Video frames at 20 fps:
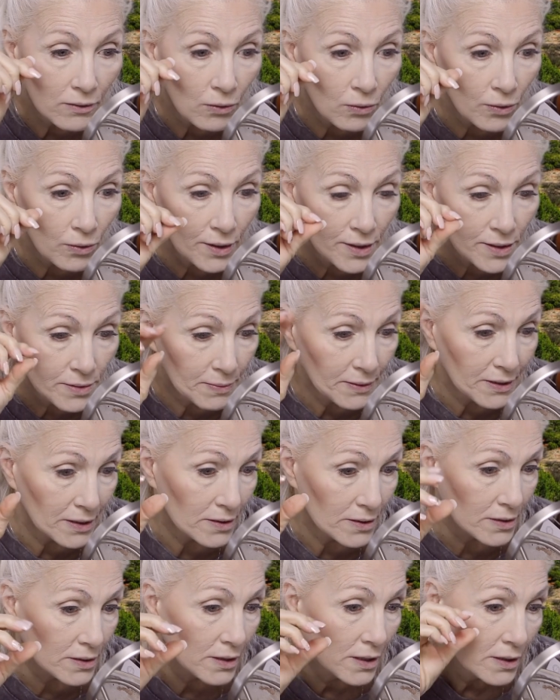orange
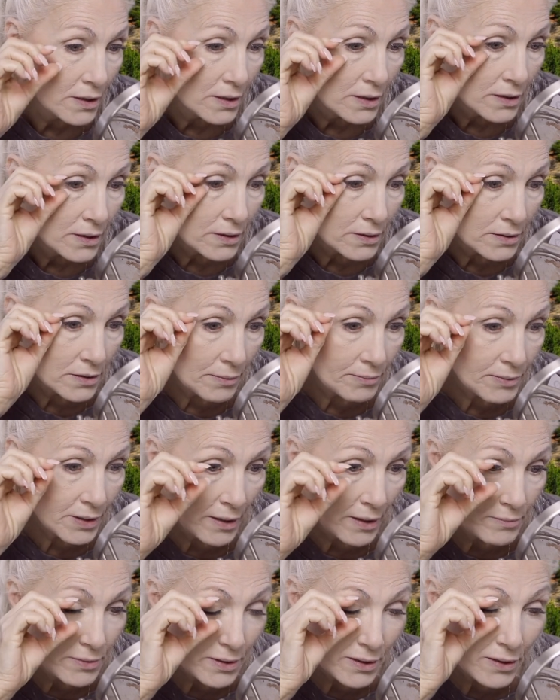because
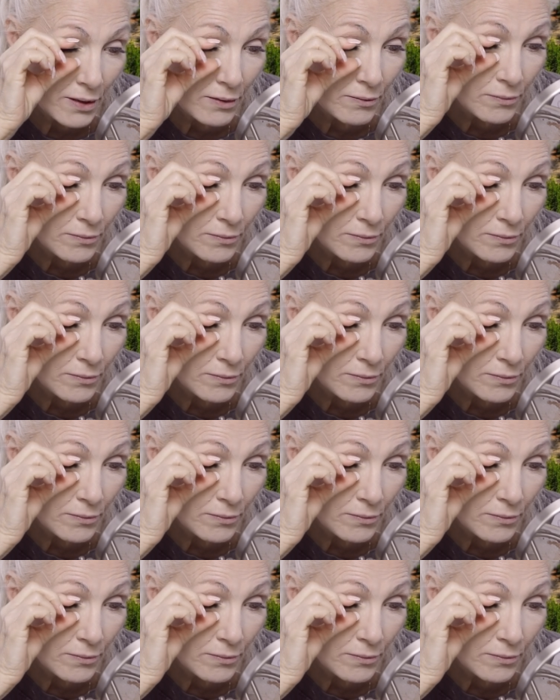sometimes, you know,